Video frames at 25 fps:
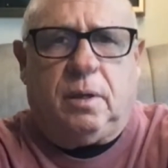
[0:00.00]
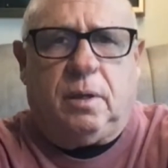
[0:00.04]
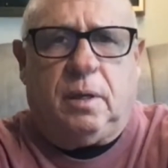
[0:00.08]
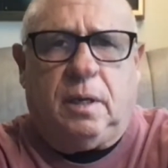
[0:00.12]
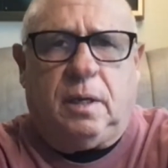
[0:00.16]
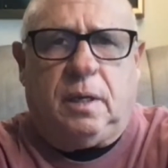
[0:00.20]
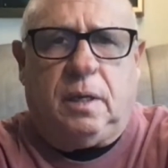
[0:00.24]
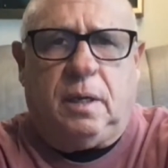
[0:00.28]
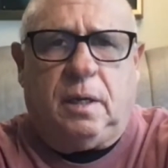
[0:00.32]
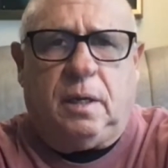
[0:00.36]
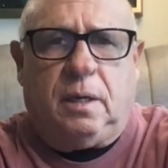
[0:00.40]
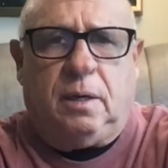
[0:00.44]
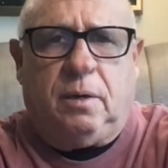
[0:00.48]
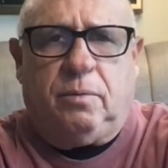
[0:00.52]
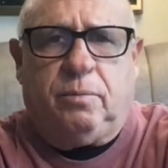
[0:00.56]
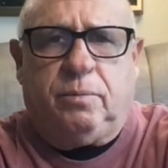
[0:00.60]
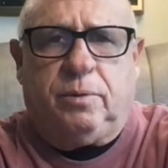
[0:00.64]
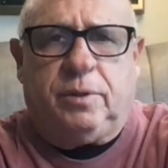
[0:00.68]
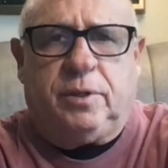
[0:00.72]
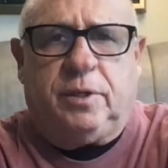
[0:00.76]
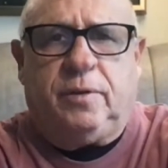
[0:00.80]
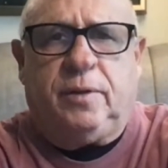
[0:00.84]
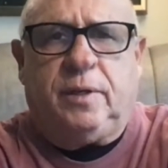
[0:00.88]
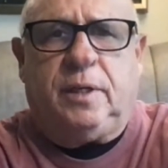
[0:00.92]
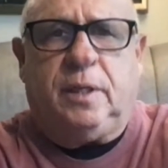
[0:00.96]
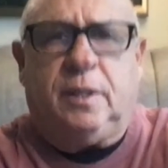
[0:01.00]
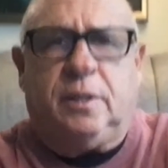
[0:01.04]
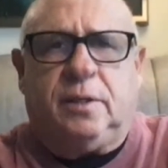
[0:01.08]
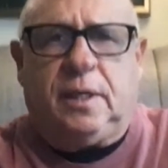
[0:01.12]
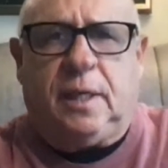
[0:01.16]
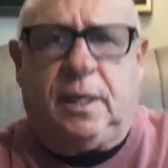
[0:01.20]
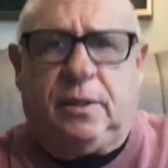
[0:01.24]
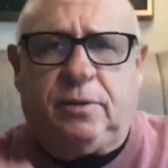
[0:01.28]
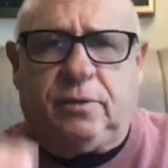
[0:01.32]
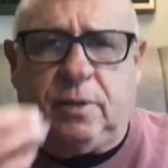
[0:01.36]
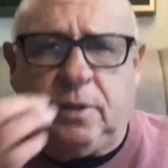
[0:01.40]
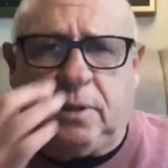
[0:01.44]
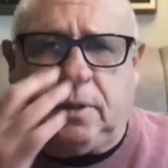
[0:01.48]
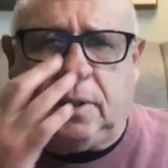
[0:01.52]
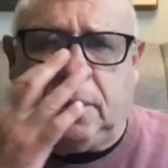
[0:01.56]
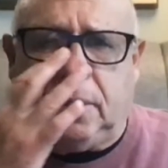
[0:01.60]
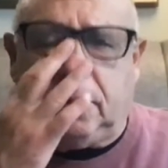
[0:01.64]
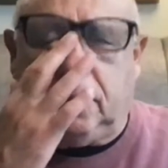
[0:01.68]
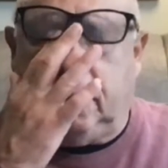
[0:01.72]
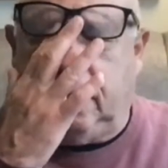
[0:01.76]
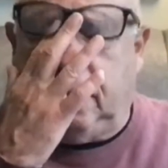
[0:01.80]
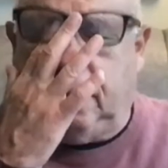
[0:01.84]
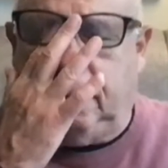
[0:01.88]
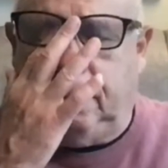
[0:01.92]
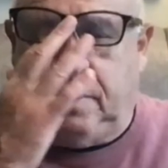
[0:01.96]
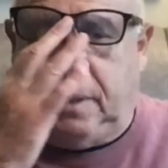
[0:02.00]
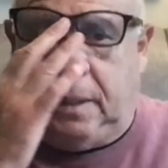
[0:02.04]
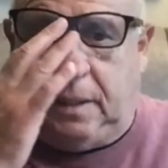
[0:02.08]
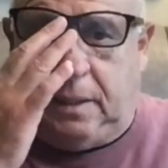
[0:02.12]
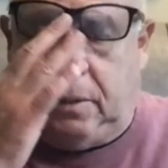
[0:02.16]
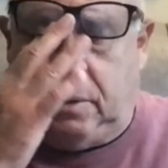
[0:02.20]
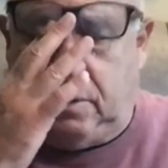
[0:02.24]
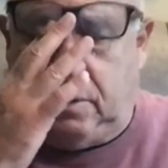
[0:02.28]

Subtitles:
which in the Sanskrit dictionary means